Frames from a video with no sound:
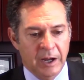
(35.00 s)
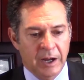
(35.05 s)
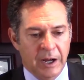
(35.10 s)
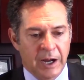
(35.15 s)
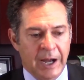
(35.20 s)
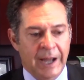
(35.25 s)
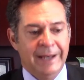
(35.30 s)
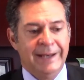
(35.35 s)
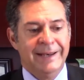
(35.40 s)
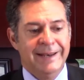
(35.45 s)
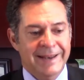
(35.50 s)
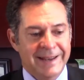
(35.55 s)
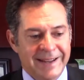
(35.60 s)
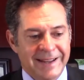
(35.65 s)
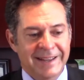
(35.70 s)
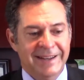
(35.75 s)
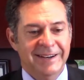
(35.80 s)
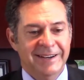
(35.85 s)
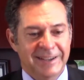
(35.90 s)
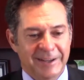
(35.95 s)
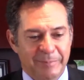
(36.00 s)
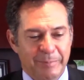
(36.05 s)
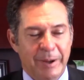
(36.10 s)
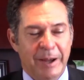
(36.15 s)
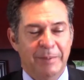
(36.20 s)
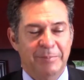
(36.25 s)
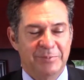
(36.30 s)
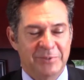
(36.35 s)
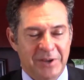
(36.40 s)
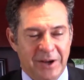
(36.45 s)
I needed a
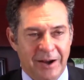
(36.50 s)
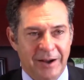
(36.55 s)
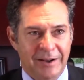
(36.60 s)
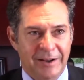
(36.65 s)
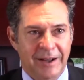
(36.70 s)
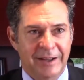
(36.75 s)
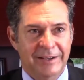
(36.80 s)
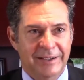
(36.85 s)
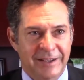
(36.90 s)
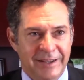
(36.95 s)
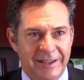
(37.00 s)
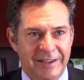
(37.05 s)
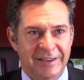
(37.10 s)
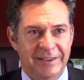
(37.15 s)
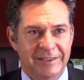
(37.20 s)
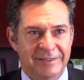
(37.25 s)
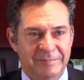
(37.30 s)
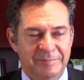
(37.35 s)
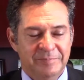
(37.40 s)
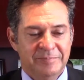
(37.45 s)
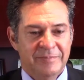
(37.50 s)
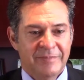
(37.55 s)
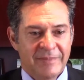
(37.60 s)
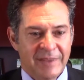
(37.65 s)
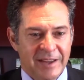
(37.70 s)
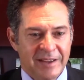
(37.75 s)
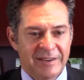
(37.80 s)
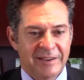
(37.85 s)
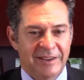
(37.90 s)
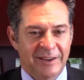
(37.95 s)
pep talk. I needed,
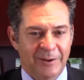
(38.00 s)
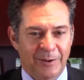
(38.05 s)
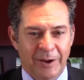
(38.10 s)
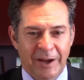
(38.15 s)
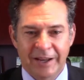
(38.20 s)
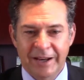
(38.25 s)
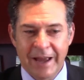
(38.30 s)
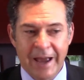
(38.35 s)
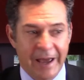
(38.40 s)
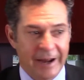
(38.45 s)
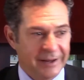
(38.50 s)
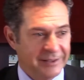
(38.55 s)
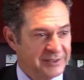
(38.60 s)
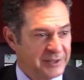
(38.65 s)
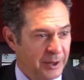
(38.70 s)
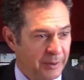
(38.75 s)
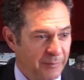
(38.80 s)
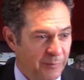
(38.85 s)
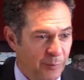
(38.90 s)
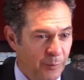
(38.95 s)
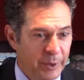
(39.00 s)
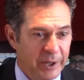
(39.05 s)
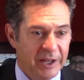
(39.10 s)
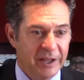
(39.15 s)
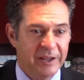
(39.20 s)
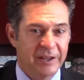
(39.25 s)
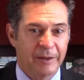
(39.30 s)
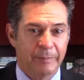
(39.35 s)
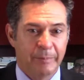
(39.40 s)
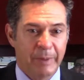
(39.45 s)
I'd had a tough
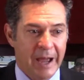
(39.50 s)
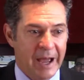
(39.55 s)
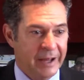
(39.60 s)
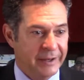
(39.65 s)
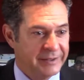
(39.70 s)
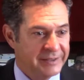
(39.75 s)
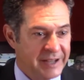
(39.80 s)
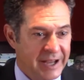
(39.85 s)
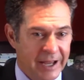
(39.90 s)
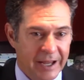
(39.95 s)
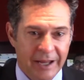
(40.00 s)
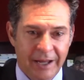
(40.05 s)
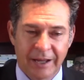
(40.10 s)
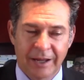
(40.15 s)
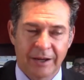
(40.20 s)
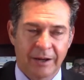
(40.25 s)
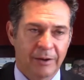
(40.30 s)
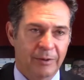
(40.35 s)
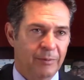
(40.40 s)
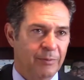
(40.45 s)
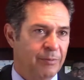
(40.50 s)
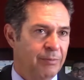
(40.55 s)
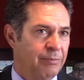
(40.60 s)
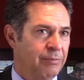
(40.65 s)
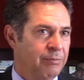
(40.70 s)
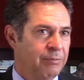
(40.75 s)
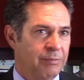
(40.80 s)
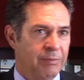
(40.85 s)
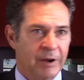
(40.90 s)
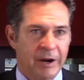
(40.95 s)
week, a bad day,
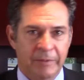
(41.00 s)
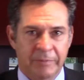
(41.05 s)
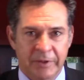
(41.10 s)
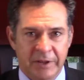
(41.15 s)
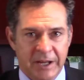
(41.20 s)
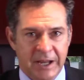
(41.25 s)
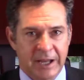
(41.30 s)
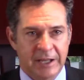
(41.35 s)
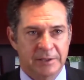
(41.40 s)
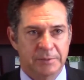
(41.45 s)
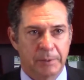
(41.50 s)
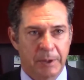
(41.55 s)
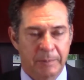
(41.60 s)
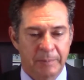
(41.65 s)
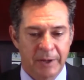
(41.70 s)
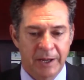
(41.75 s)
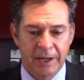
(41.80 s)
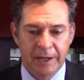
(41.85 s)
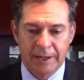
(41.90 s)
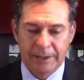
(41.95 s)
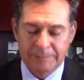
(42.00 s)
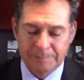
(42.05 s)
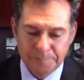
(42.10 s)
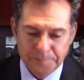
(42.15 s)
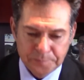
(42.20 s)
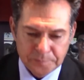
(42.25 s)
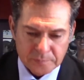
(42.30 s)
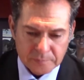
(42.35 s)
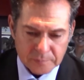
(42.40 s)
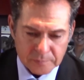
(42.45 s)
whatever the case may be, and
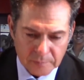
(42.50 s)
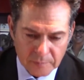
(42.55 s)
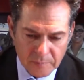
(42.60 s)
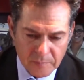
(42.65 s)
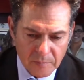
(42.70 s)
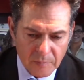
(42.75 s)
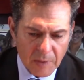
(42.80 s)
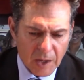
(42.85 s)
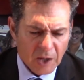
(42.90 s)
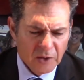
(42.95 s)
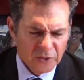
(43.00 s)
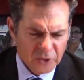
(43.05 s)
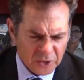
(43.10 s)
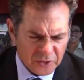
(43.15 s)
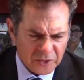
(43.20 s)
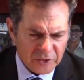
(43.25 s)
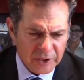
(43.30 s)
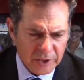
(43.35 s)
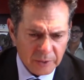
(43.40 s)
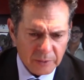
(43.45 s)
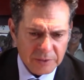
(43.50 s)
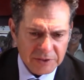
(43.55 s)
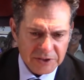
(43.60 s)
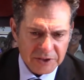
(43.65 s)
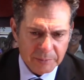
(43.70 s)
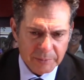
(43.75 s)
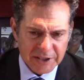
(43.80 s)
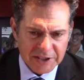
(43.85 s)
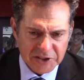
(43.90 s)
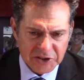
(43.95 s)
just hearing
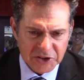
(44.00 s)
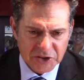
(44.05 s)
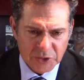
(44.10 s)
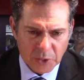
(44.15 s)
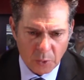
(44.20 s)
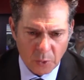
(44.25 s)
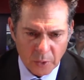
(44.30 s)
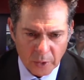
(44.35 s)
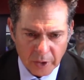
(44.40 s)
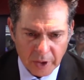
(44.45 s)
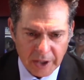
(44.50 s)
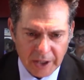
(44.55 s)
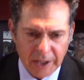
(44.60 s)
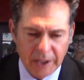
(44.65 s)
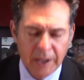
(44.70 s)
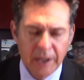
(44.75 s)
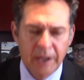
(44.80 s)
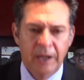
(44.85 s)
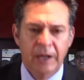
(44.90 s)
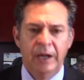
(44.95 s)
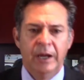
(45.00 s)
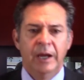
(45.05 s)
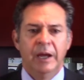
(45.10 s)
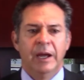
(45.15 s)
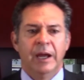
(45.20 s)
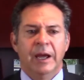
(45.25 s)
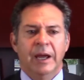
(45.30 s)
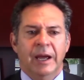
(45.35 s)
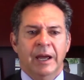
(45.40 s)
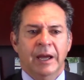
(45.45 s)
somebody's story
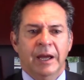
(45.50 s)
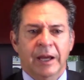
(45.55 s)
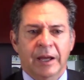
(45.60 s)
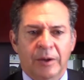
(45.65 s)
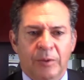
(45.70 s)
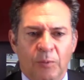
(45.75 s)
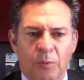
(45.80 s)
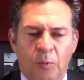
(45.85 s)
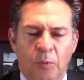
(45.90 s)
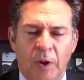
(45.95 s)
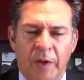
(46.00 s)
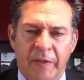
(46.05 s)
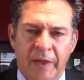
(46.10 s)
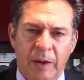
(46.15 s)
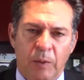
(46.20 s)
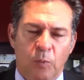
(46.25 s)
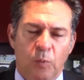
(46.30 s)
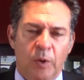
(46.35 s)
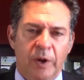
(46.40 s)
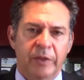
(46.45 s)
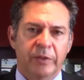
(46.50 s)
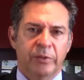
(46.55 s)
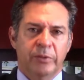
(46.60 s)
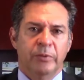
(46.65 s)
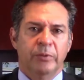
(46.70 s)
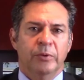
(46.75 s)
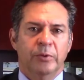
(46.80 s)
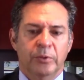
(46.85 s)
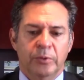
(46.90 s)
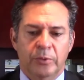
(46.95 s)
and what they went
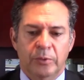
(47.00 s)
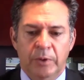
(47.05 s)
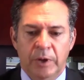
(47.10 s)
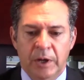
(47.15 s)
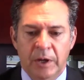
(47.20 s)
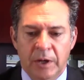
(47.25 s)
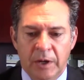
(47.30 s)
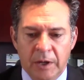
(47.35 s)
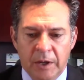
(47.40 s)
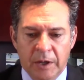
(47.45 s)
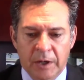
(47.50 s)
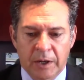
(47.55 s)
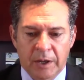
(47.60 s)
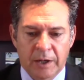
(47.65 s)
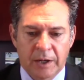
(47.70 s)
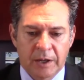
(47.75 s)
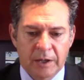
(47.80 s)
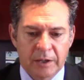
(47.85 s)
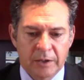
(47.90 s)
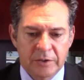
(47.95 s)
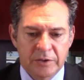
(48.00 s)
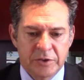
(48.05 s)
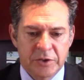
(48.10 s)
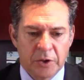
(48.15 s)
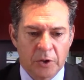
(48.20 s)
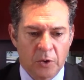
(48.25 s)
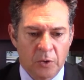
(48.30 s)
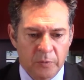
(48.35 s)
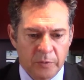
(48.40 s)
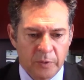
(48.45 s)
through to
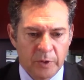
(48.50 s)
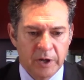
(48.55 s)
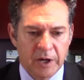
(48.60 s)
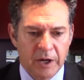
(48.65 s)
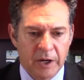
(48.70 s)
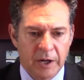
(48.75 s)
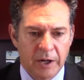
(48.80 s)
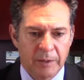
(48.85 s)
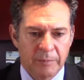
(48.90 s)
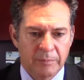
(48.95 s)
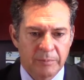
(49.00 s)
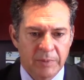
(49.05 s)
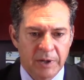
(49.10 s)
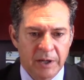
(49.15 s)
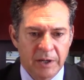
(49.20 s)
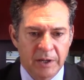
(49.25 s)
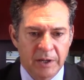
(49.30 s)
overcome,